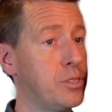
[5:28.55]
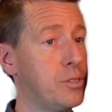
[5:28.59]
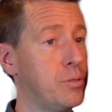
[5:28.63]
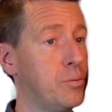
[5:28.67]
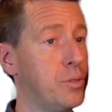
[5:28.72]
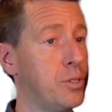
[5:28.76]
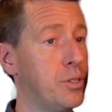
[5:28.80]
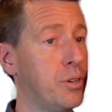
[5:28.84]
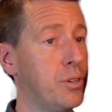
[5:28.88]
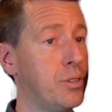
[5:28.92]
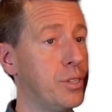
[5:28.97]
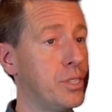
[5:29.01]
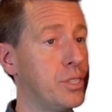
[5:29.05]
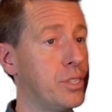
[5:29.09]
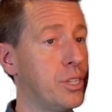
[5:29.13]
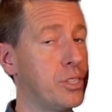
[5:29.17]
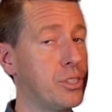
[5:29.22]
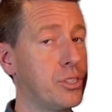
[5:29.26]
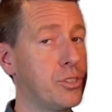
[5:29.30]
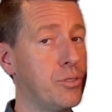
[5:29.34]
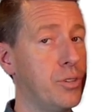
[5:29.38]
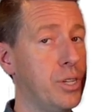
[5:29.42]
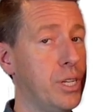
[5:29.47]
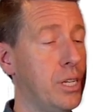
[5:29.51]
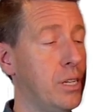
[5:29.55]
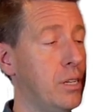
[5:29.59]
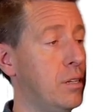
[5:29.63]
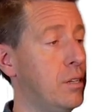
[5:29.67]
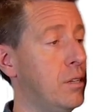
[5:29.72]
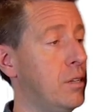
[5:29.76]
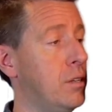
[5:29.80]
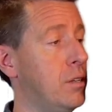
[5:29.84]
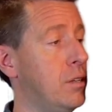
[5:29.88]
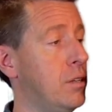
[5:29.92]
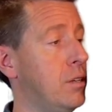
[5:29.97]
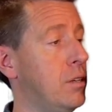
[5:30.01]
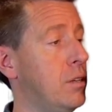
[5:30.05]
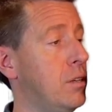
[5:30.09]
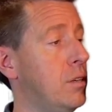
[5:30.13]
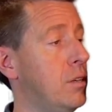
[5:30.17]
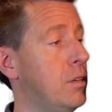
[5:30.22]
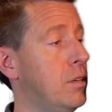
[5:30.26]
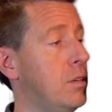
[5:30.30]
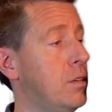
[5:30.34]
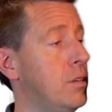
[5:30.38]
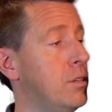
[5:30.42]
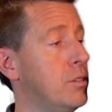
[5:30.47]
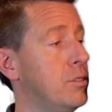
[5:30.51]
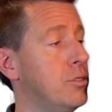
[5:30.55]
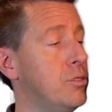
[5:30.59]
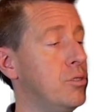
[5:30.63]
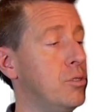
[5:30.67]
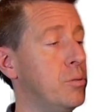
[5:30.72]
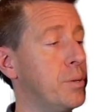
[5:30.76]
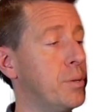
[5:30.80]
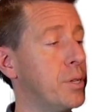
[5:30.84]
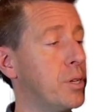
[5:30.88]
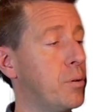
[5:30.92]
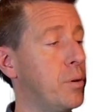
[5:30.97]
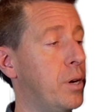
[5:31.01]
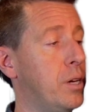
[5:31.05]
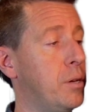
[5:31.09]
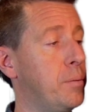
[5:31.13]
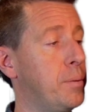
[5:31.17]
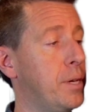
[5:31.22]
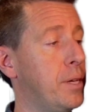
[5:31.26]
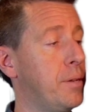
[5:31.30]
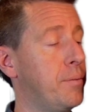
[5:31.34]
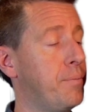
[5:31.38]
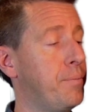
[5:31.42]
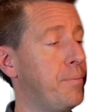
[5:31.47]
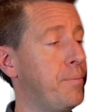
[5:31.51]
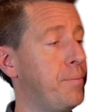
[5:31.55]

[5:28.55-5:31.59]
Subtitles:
when you're on the touchscreen. Zoom in quite a bit.